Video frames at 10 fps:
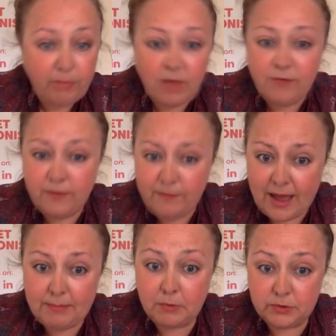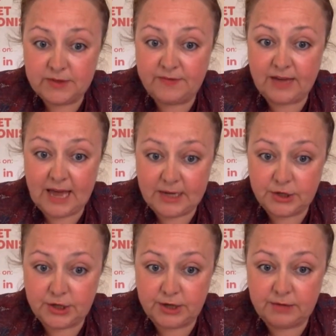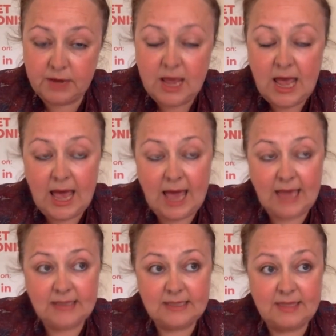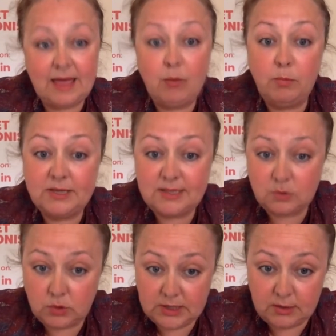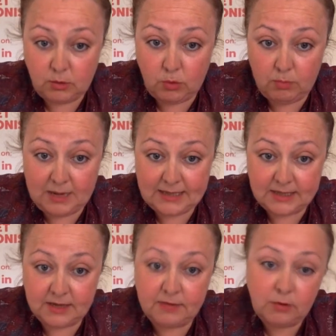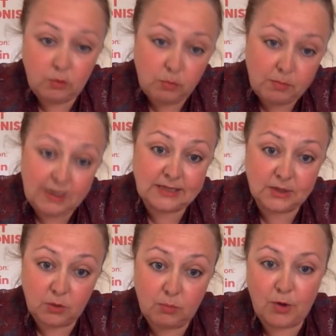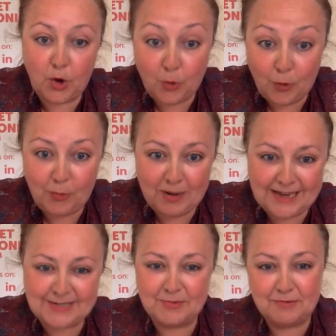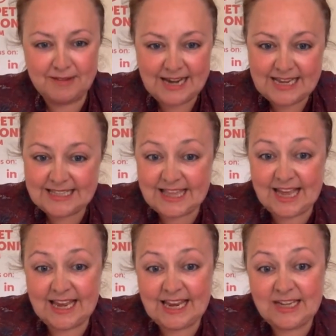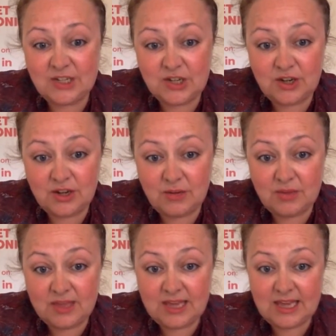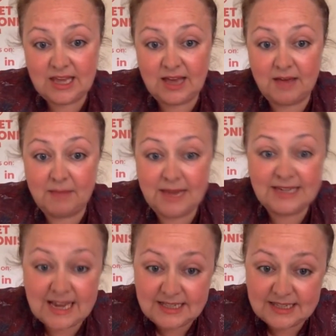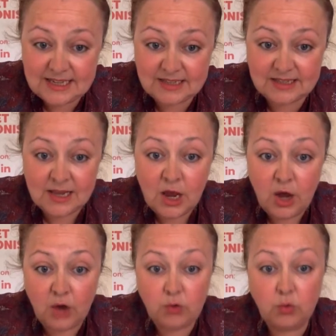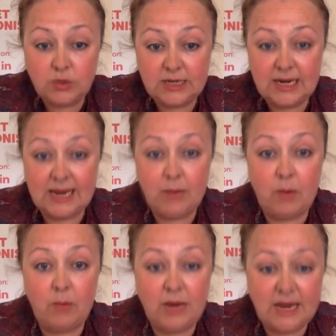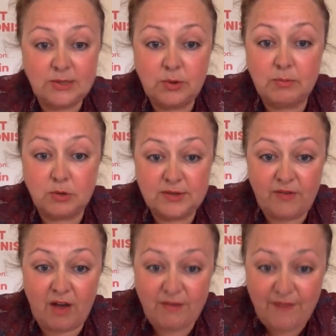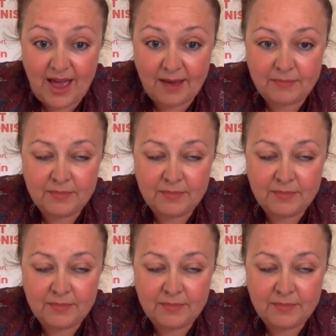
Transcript: for fat emulsification, and that will be stored in the gallbladder, and the gallbladder will release that into the intestines accordingly when we need to emulsify fat.